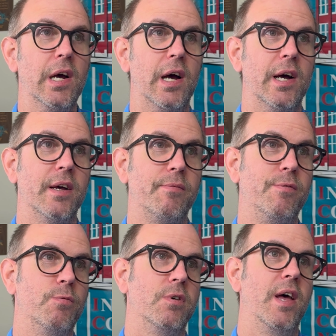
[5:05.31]

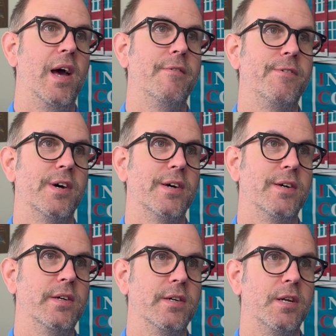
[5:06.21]
We'll have
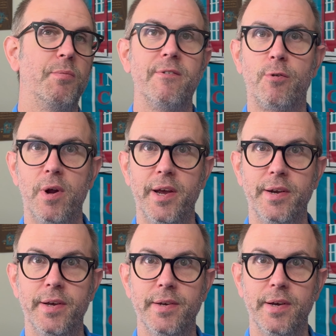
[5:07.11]
an above
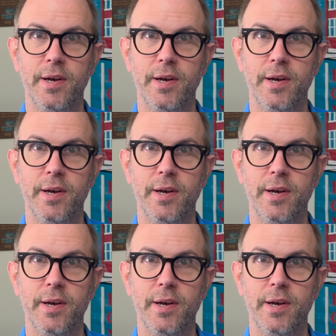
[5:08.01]
grade